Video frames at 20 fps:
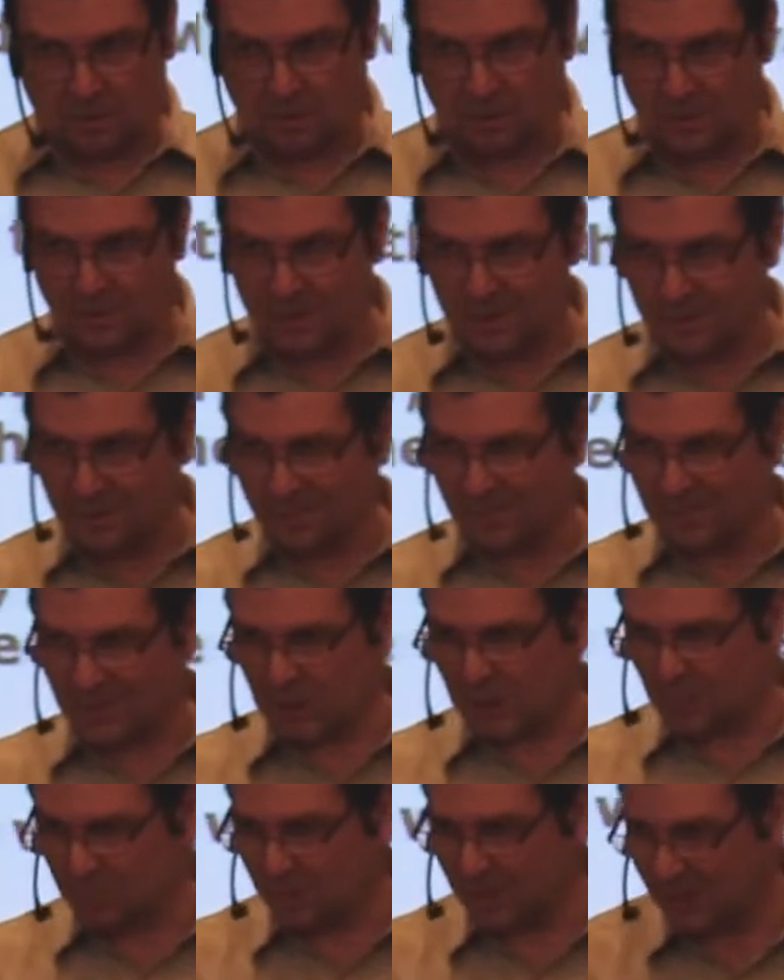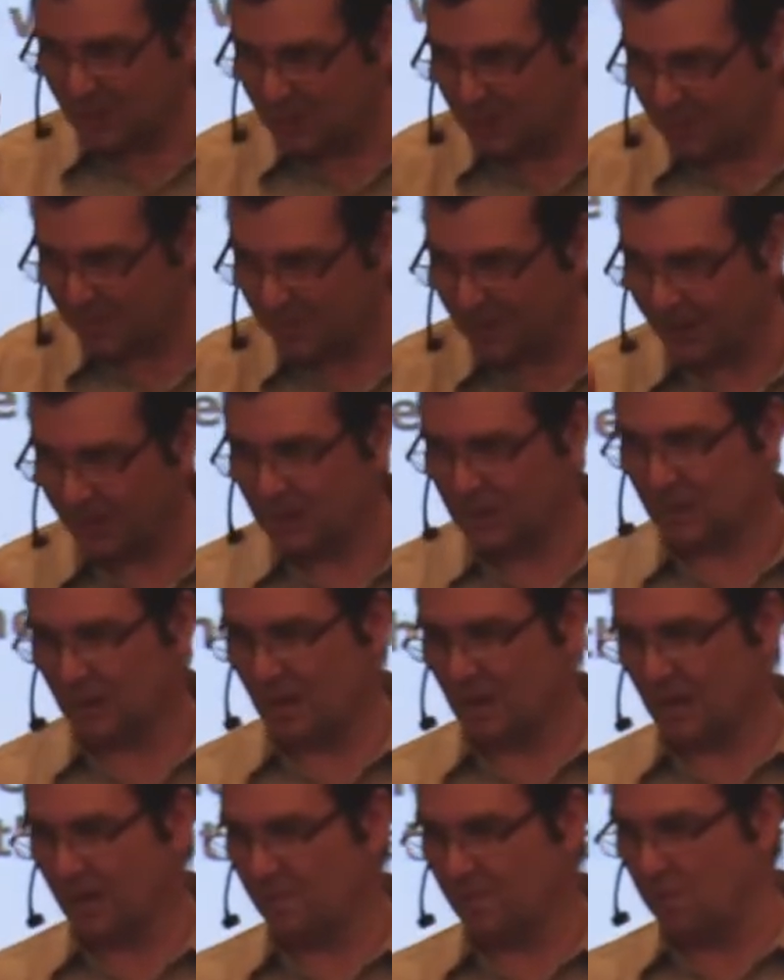on the specifics
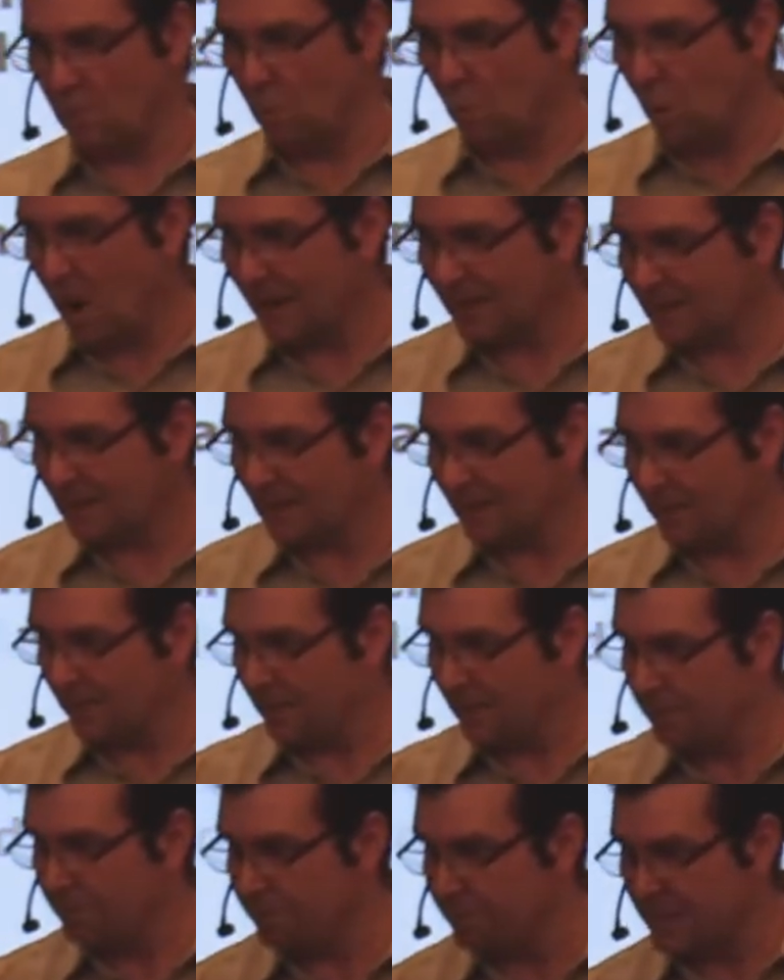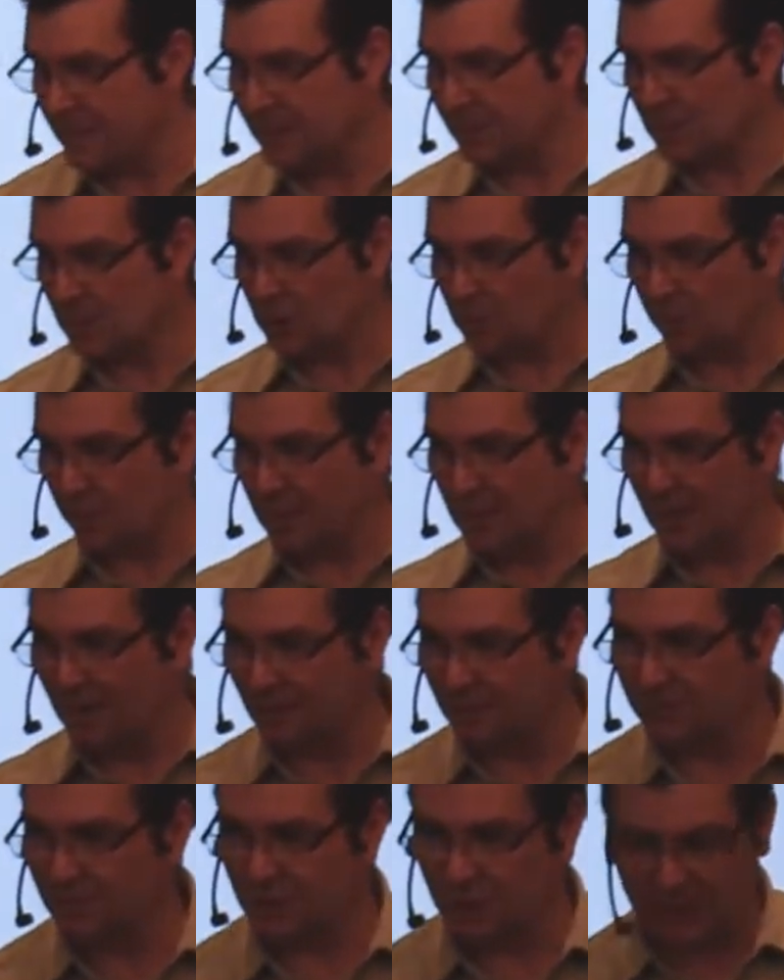of what the ministry
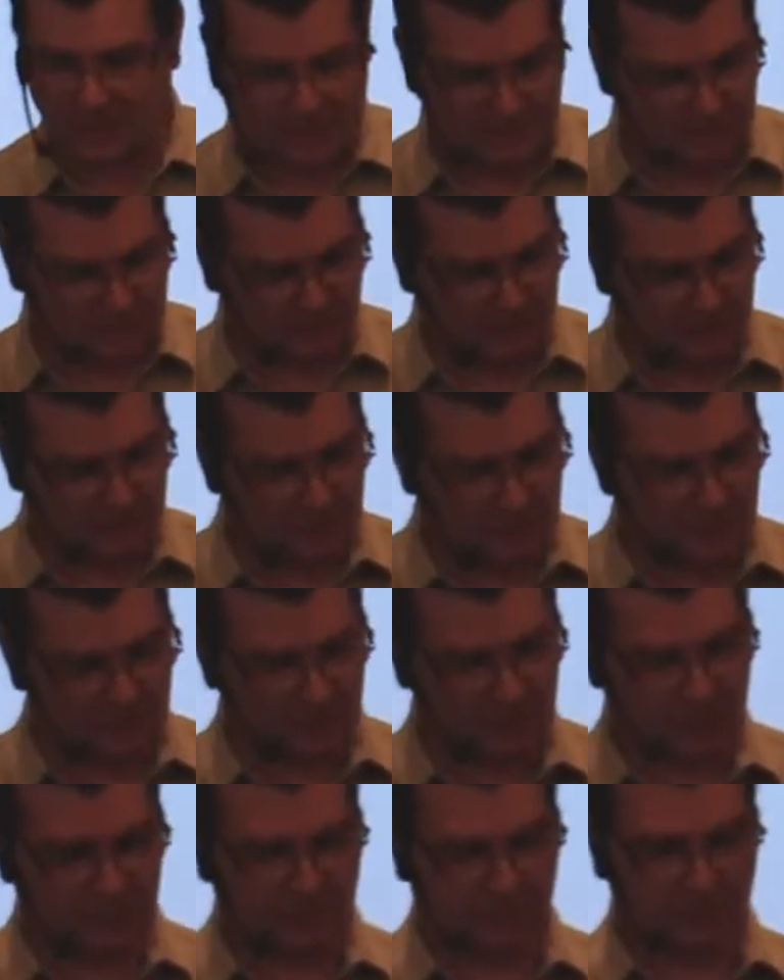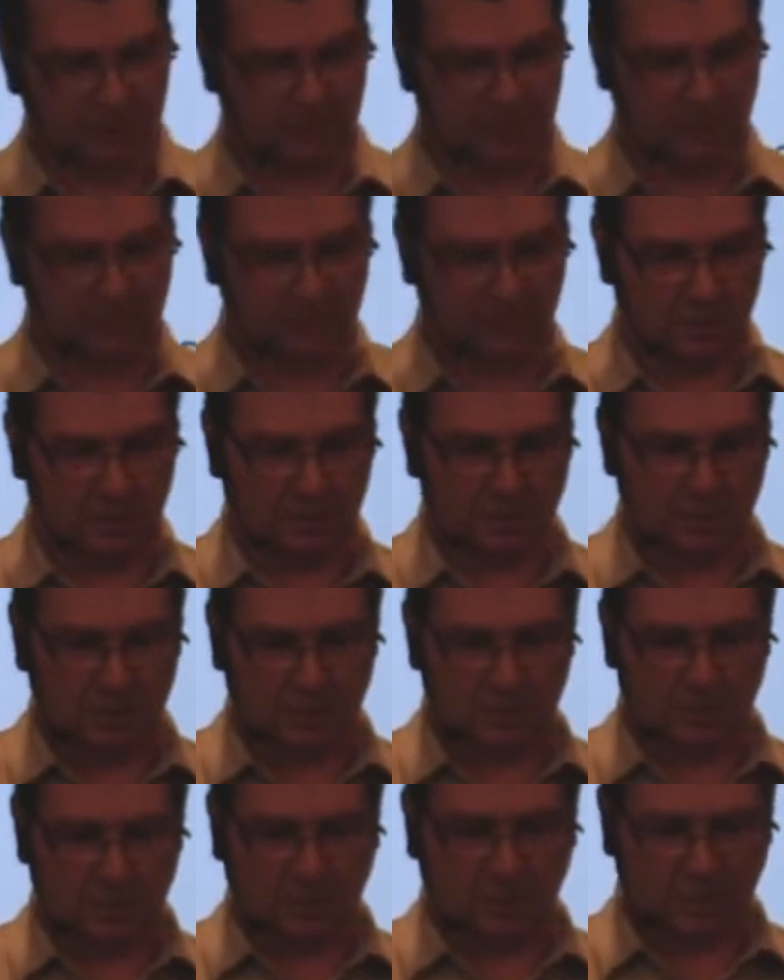of Jesus
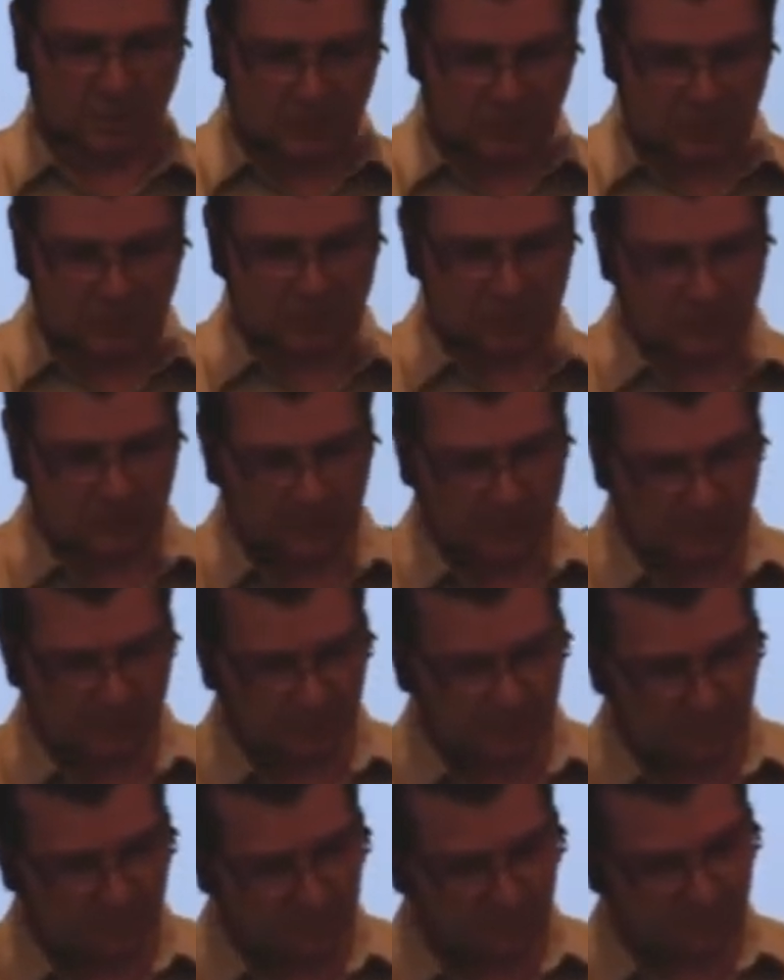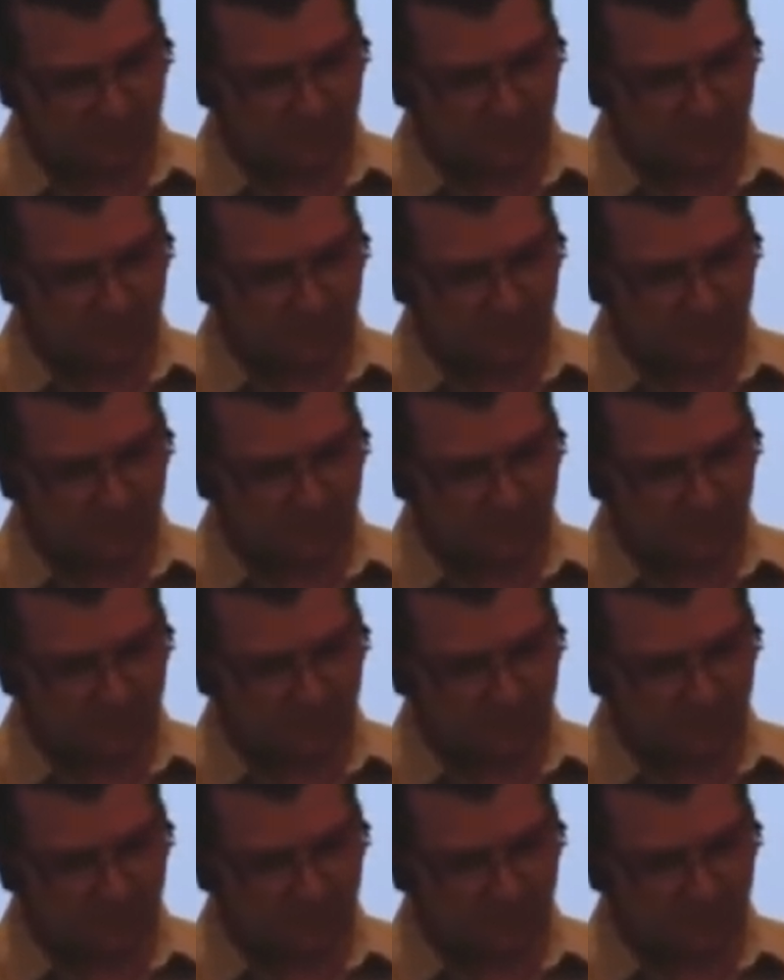consisted of.